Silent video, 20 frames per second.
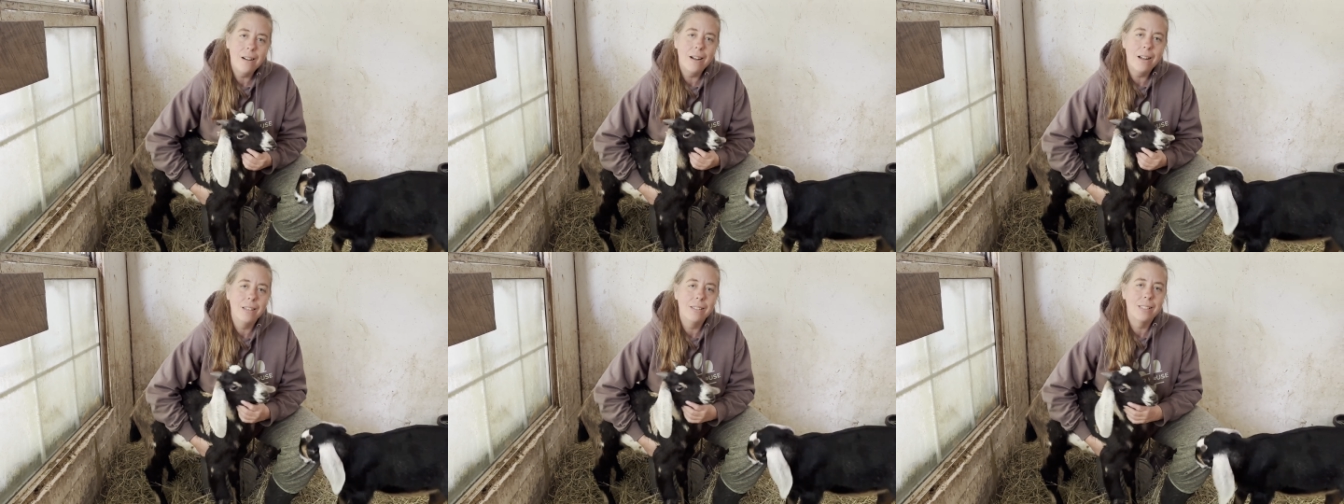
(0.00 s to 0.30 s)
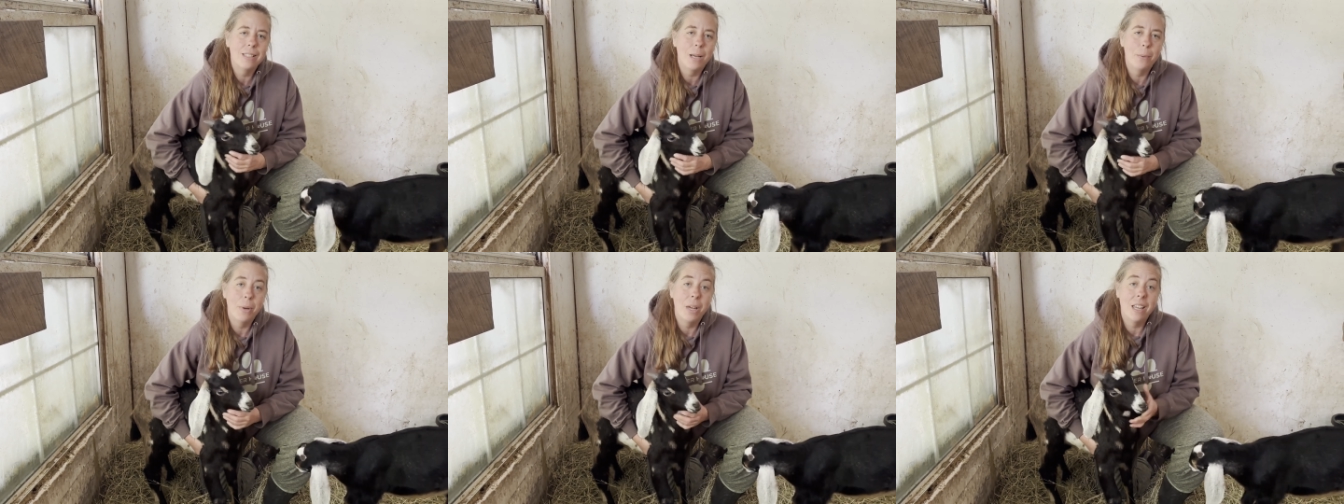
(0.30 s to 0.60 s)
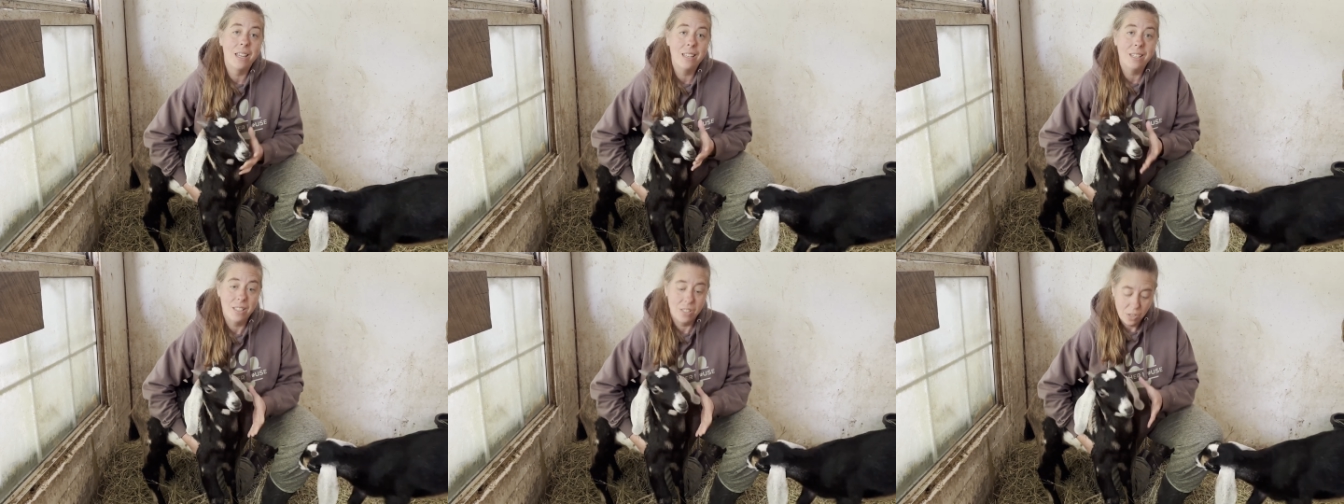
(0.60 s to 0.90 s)
and some of
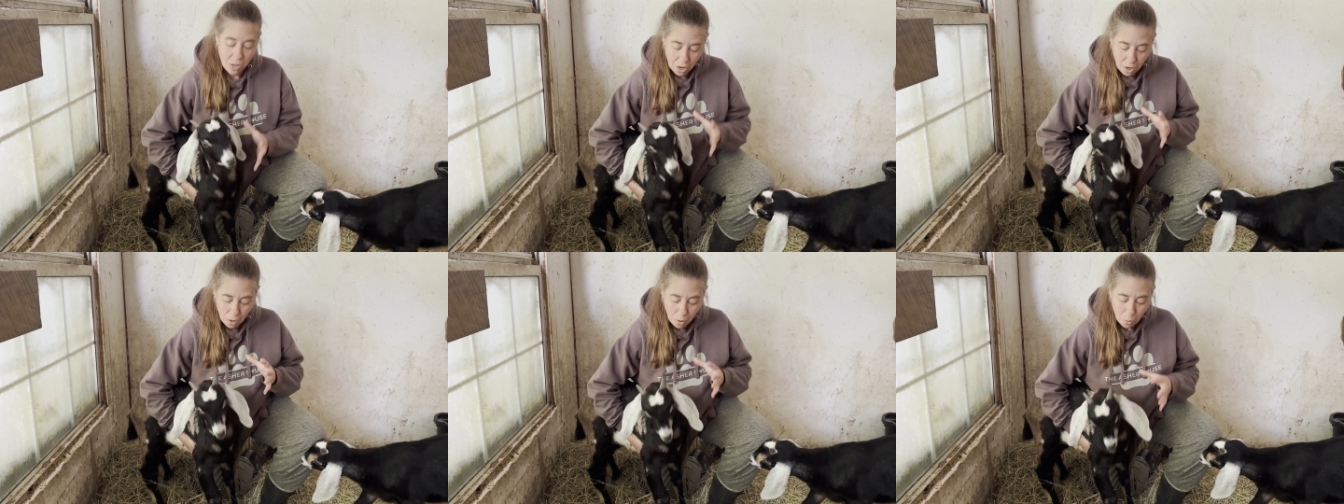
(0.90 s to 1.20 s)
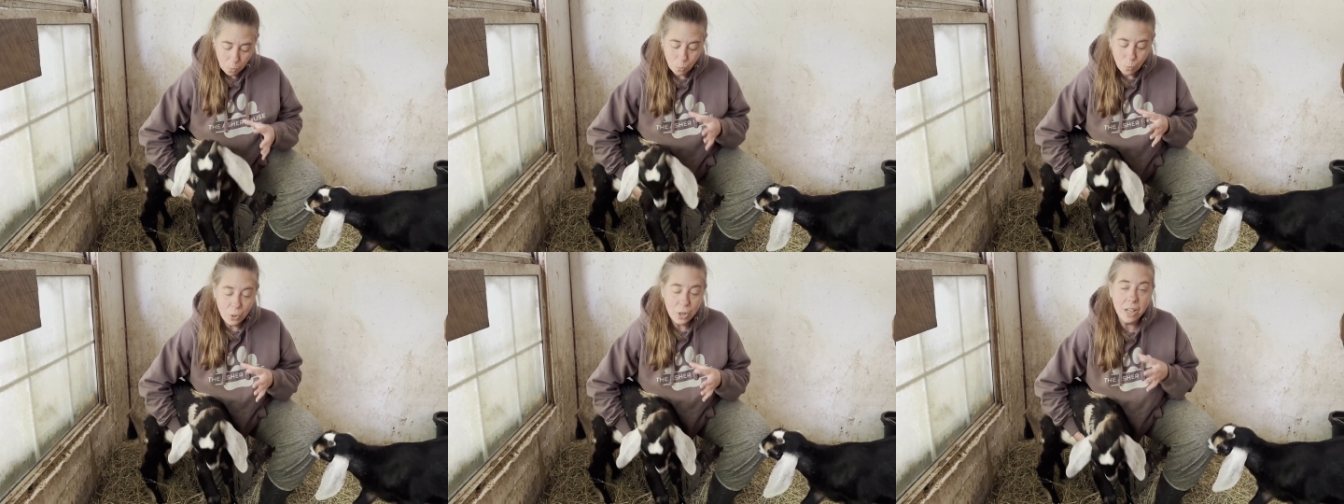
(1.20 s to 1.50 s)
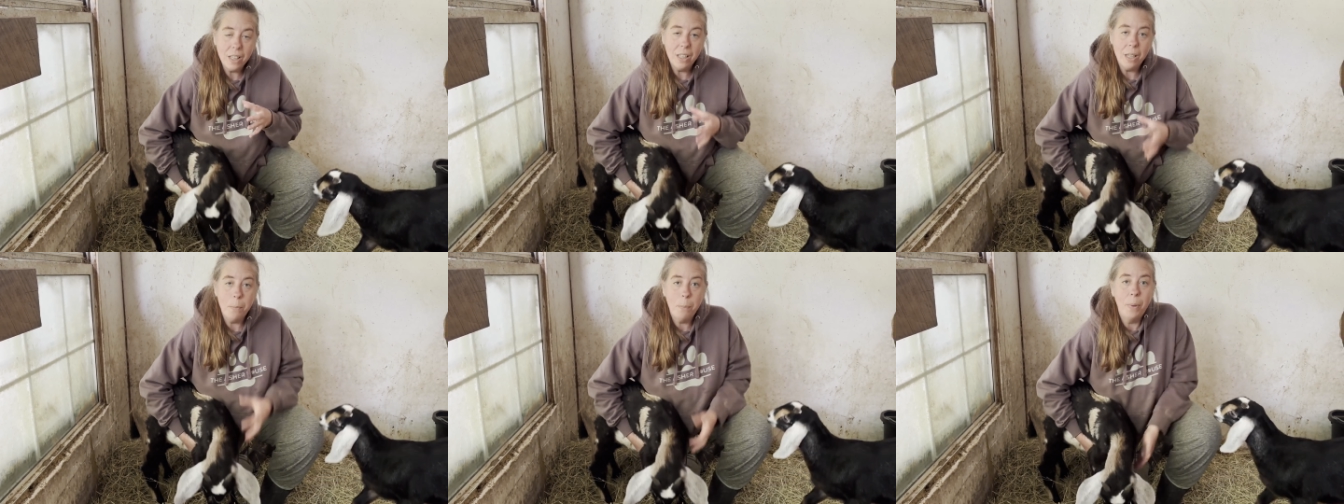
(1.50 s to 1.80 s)
his
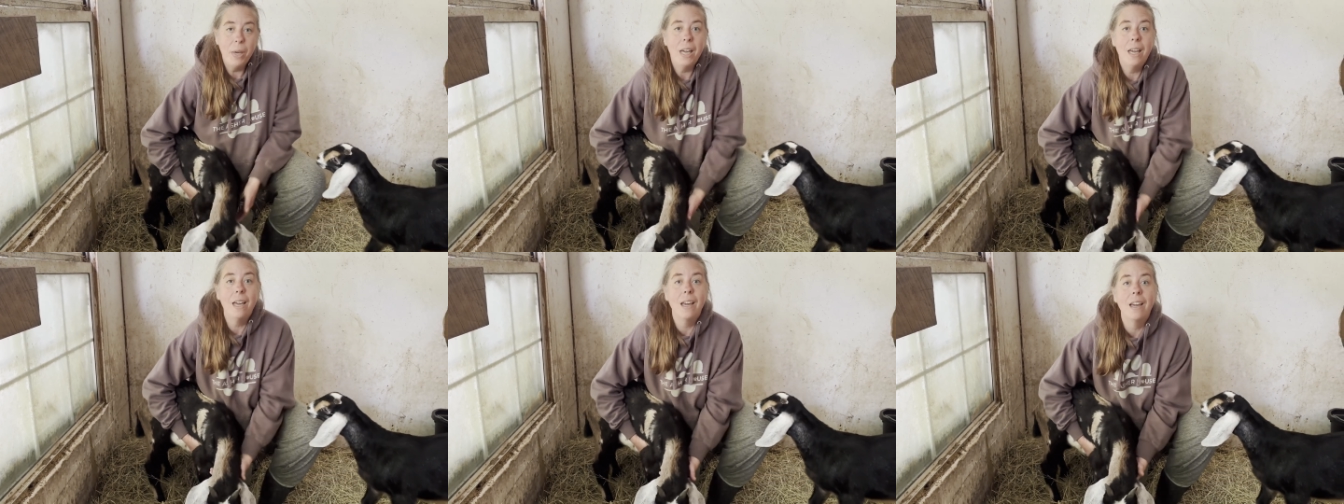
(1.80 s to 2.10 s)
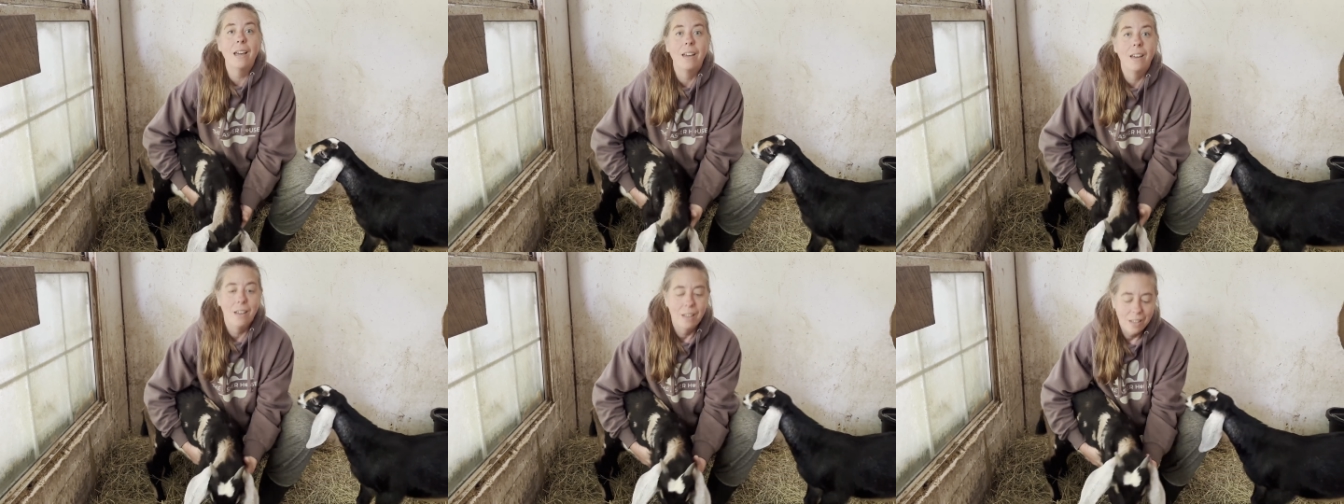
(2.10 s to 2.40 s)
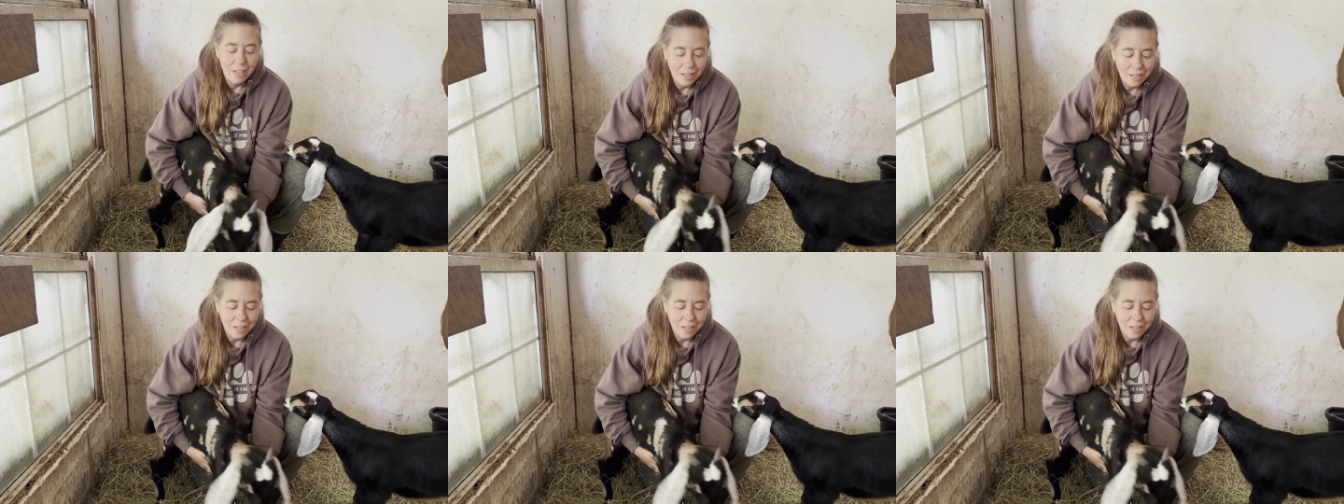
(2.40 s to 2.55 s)
really big,